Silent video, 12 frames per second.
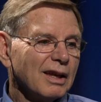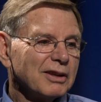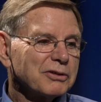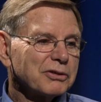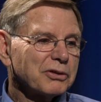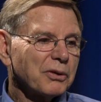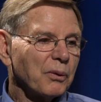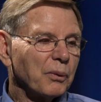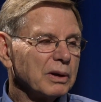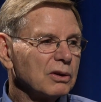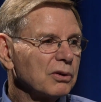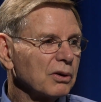So
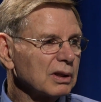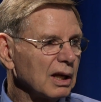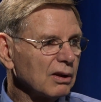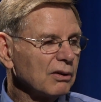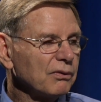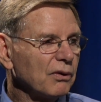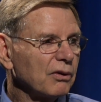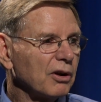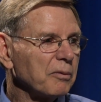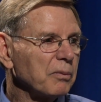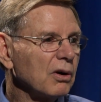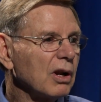we took down the phone
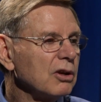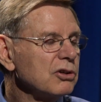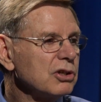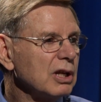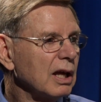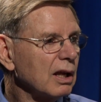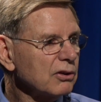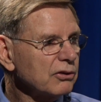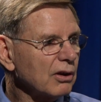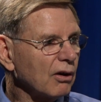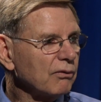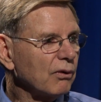number, and she had a
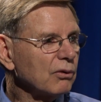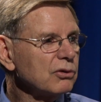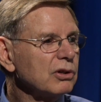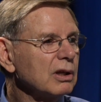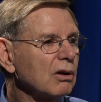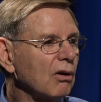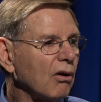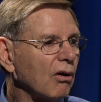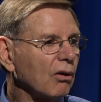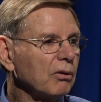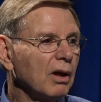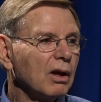cell phone. She
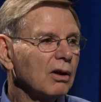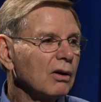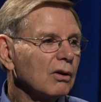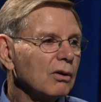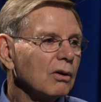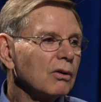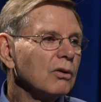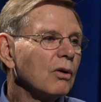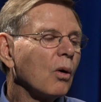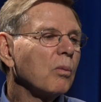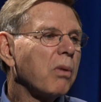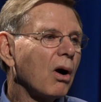called.
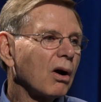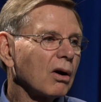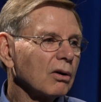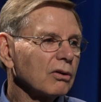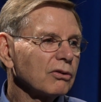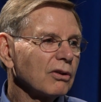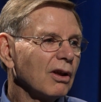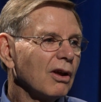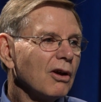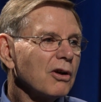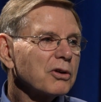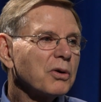No bars.
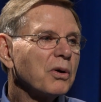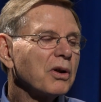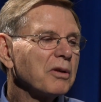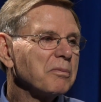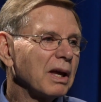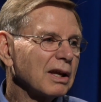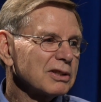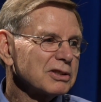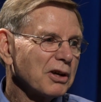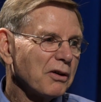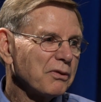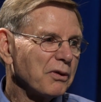Couldn't make a
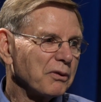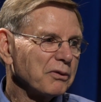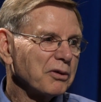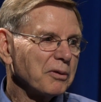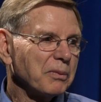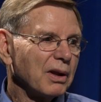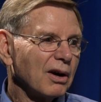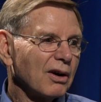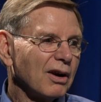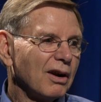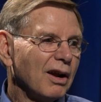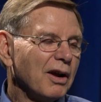cell phone from
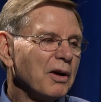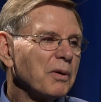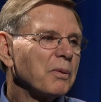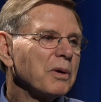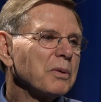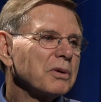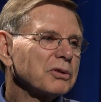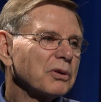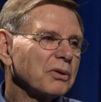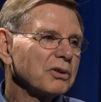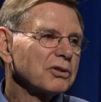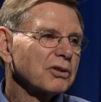there. We were
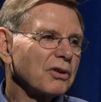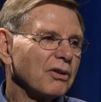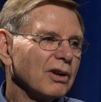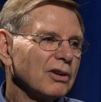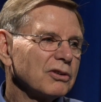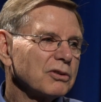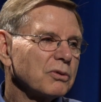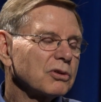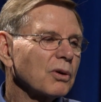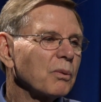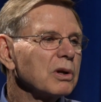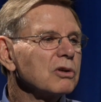so discouraged.
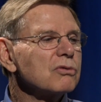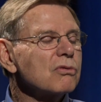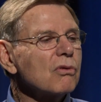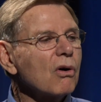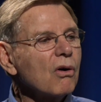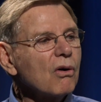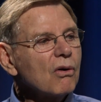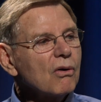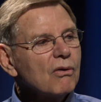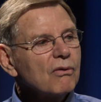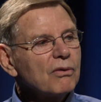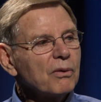So we
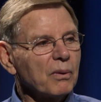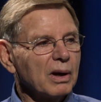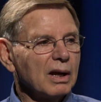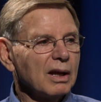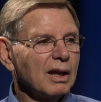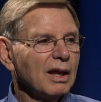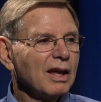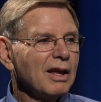drove away.